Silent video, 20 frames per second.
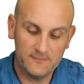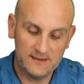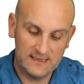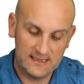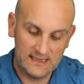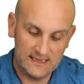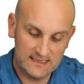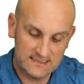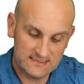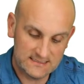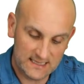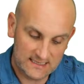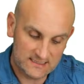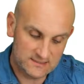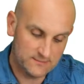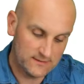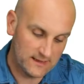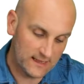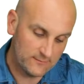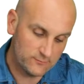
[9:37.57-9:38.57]
is that
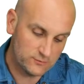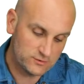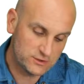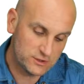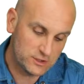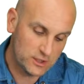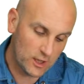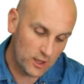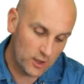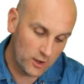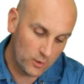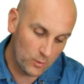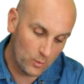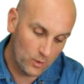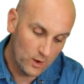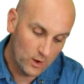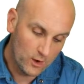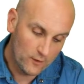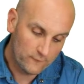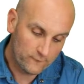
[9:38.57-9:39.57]
to be able to go
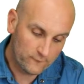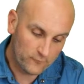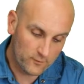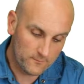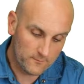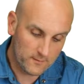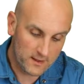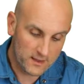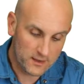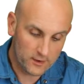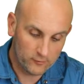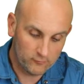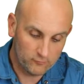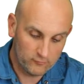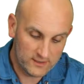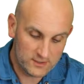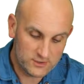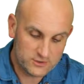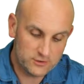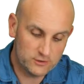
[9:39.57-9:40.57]
from my
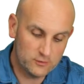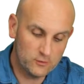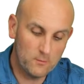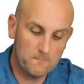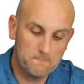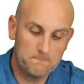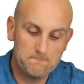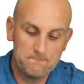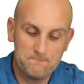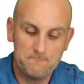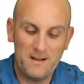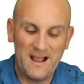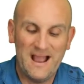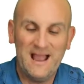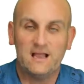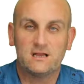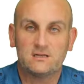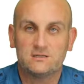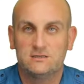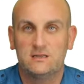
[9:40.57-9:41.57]
original
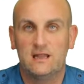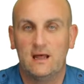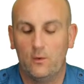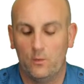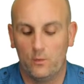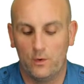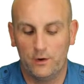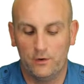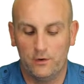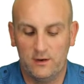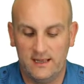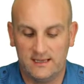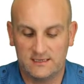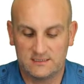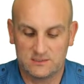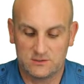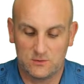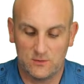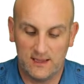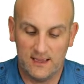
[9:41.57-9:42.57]
back to that 1 on
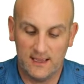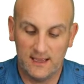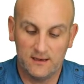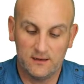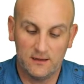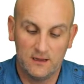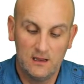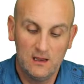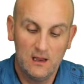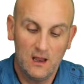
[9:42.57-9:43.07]
x squared,